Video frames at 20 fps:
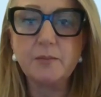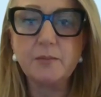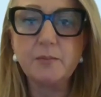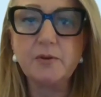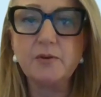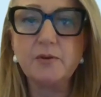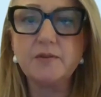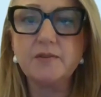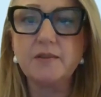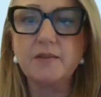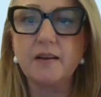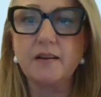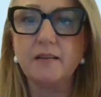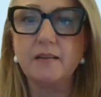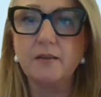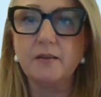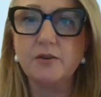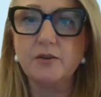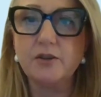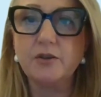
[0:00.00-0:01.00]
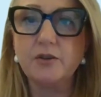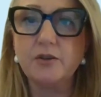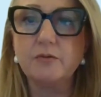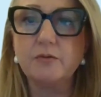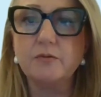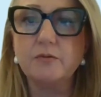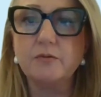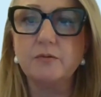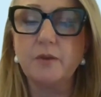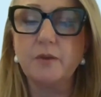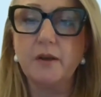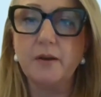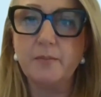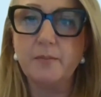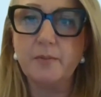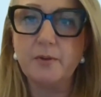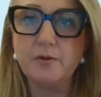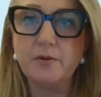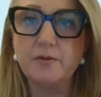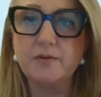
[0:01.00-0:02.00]
abuse, psychological
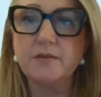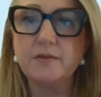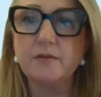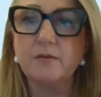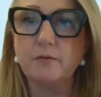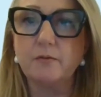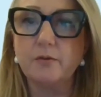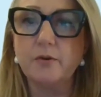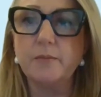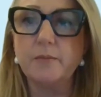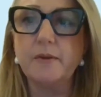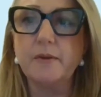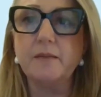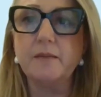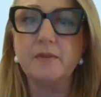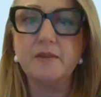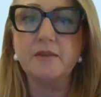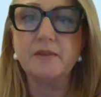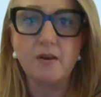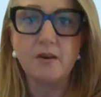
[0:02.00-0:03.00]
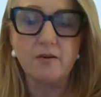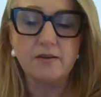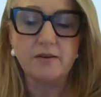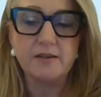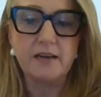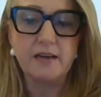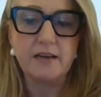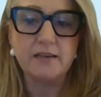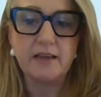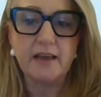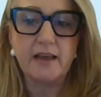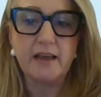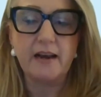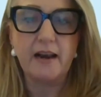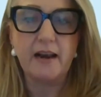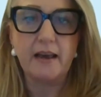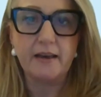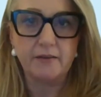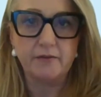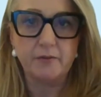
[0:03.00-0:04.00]
abuse, grooming, misconduct, and
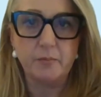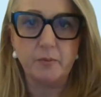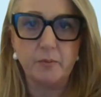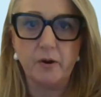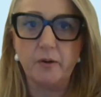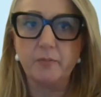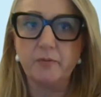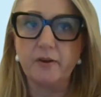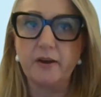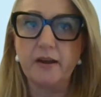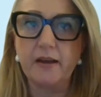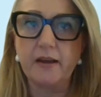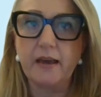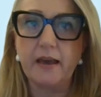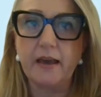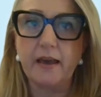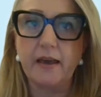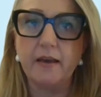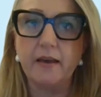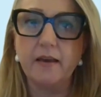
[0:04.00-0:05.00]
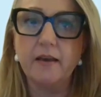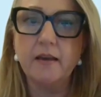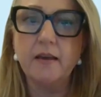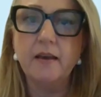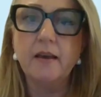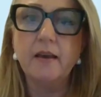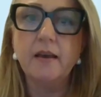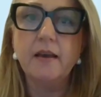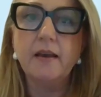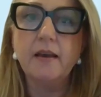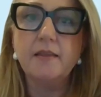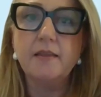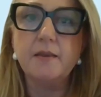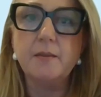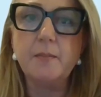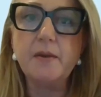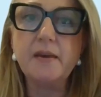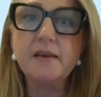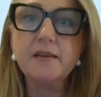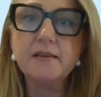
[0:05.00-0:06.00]
lack of appropriate care. The
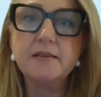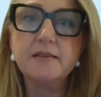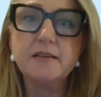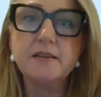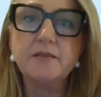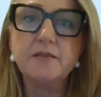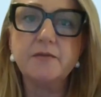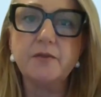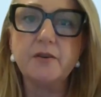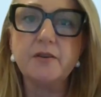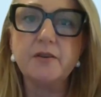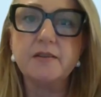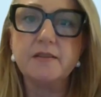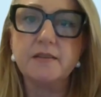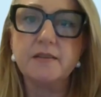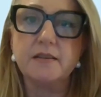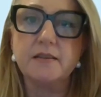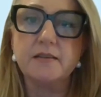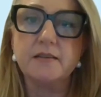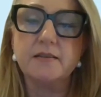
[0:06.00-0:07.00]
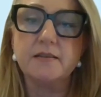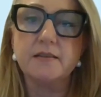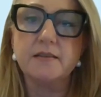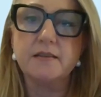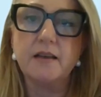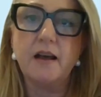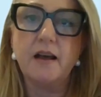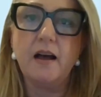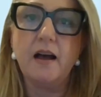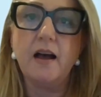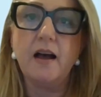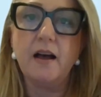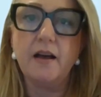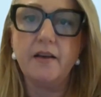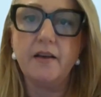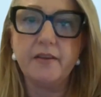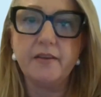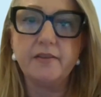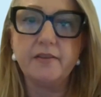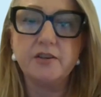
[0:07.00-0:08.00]
biggest differences are
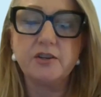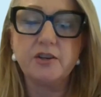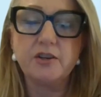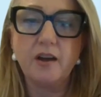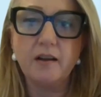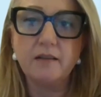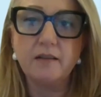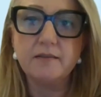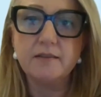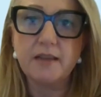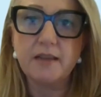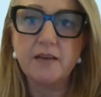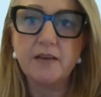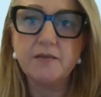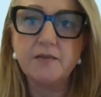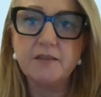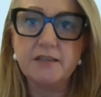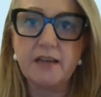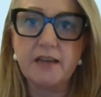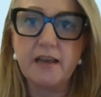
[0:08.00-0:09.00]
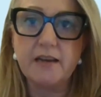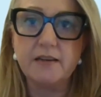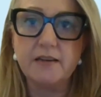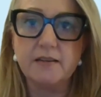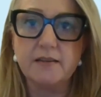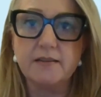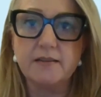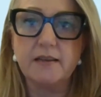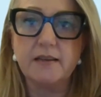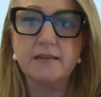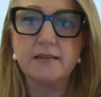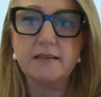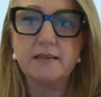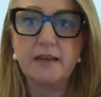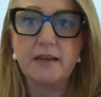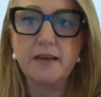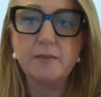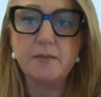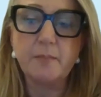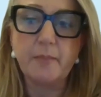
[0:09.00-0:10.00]
that the child safe standards are
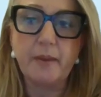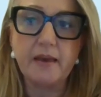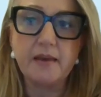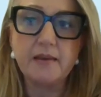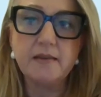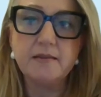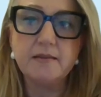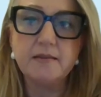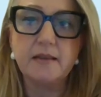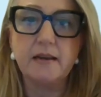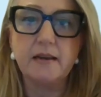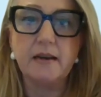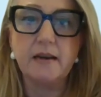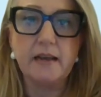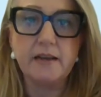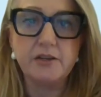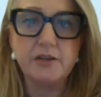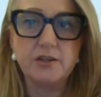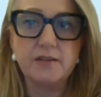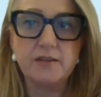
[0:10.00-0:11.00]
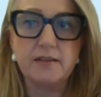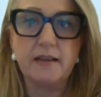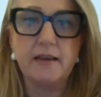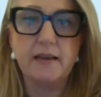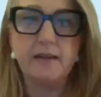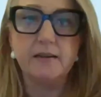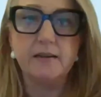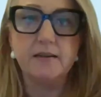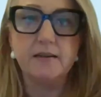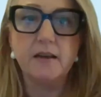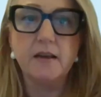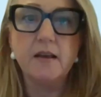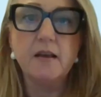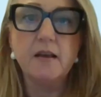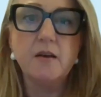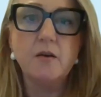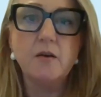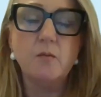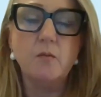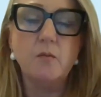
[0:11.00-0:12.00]
state-based and legislated,
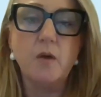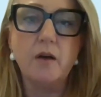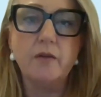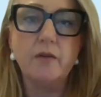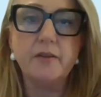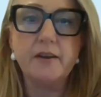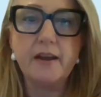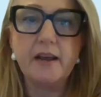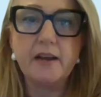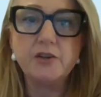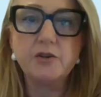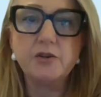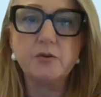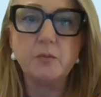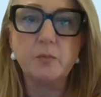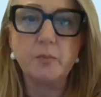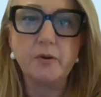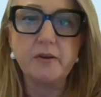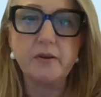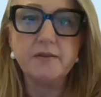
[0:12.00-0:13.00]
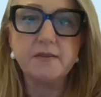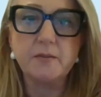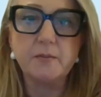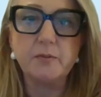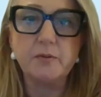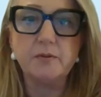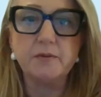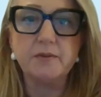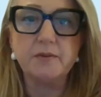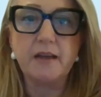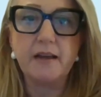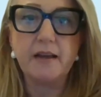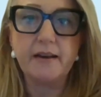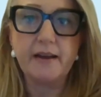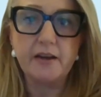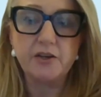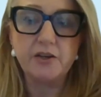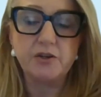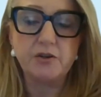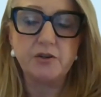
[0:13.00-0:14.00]
while the national principles are
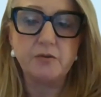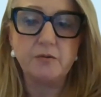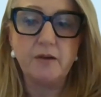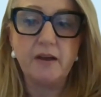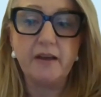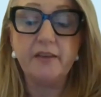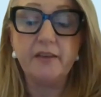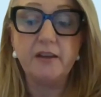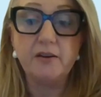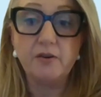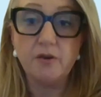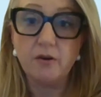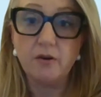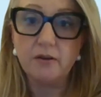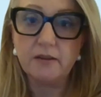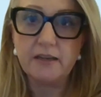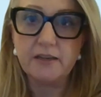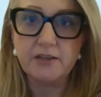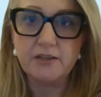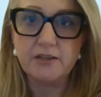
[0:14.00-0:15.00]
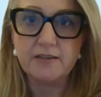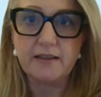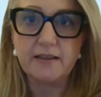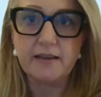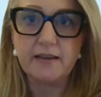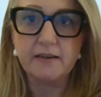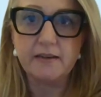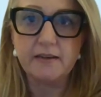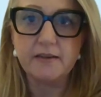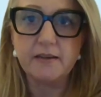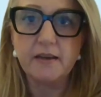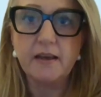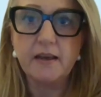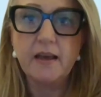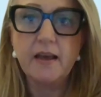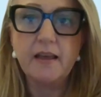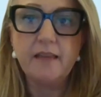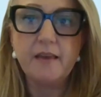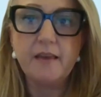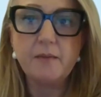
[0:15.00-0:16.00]
national and they're not legislated.
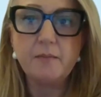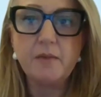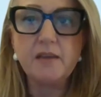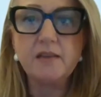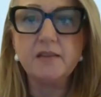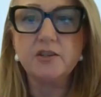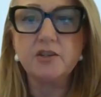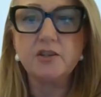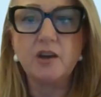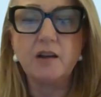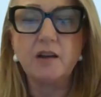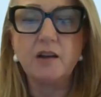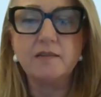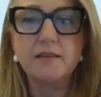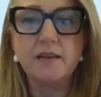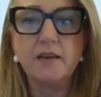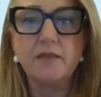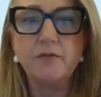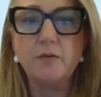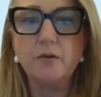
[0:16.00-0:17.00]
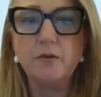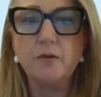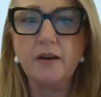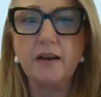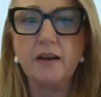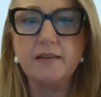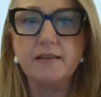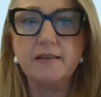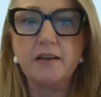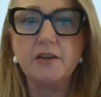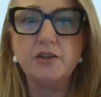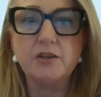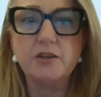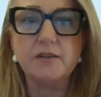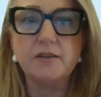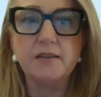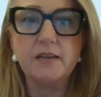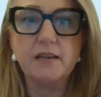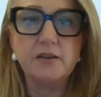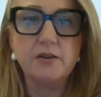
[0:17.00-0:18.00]
That means child safe
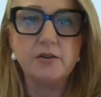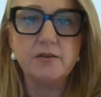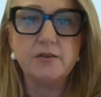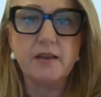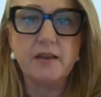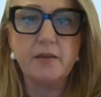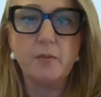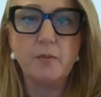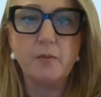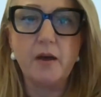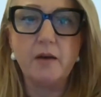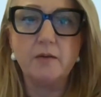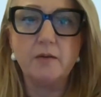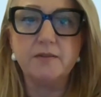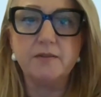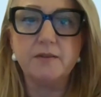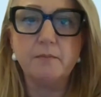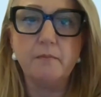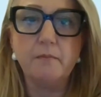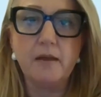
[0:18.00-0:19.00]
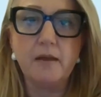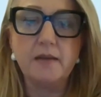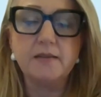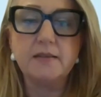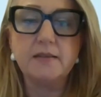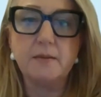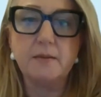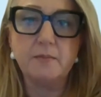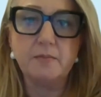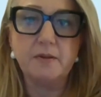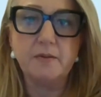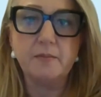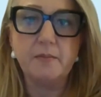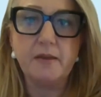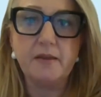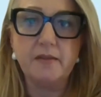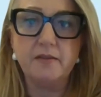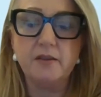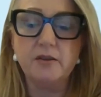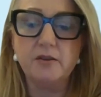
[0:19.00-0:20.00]
organisations in New South Wales must
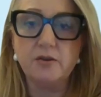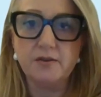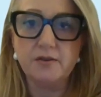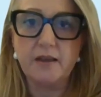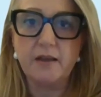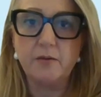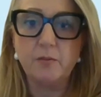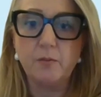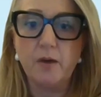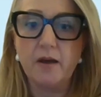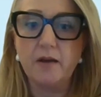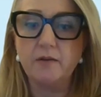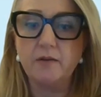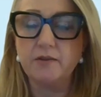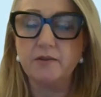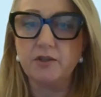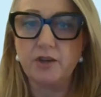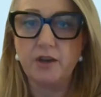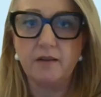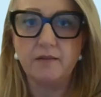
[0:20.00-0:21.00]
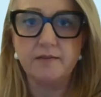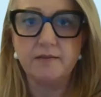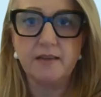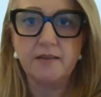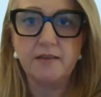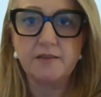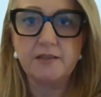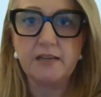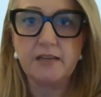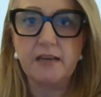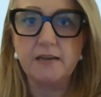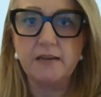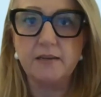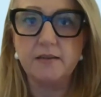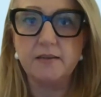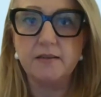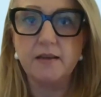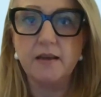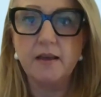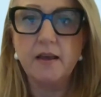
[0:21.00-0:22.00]
implement the New South Wales child safe
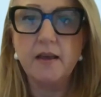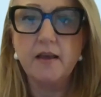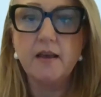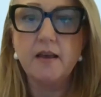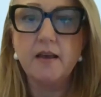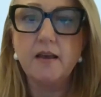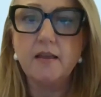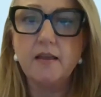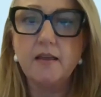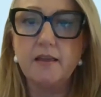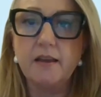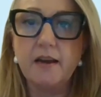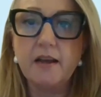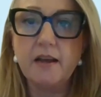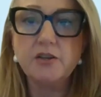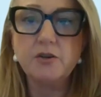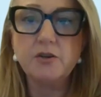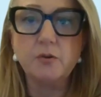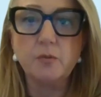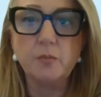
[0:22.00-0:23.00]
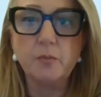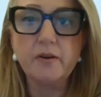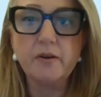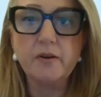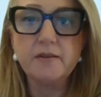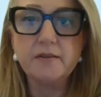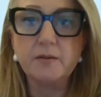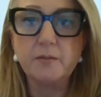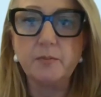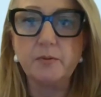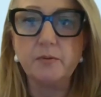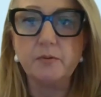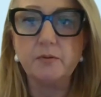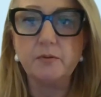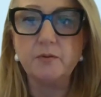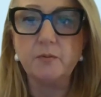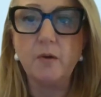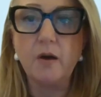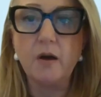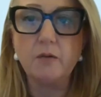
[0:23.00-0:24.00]
standards. The national principles,
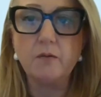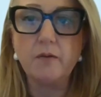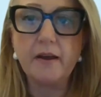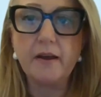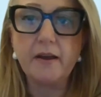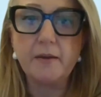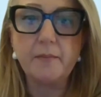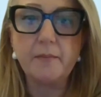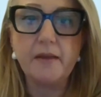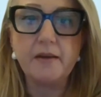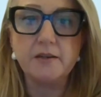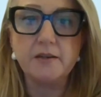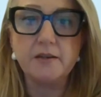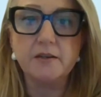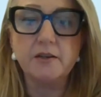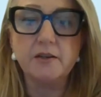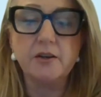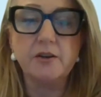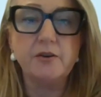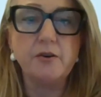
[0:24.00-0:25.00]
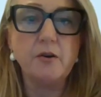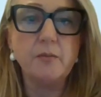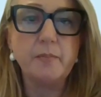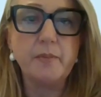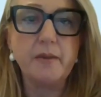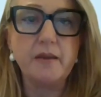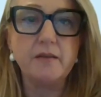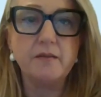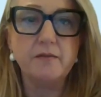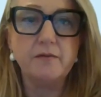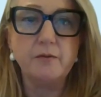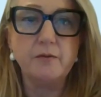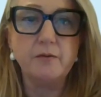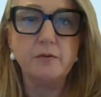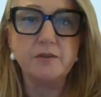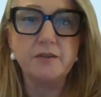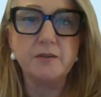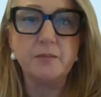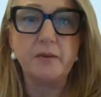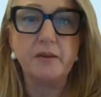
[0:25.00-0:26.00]
while recommended, cannot be
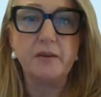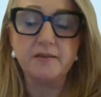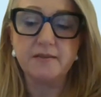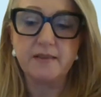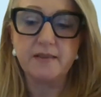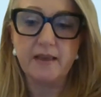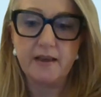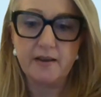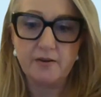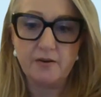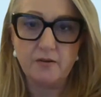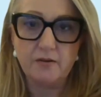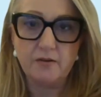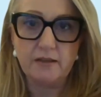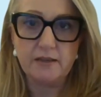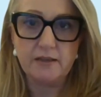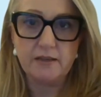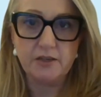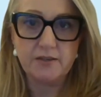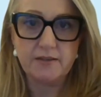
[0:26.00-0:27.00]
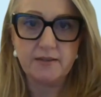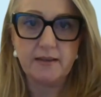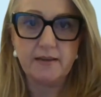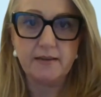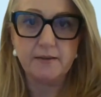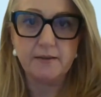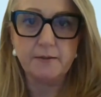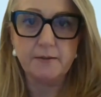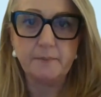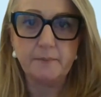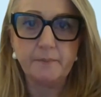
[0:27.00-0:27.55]
enforced because they are not legislated.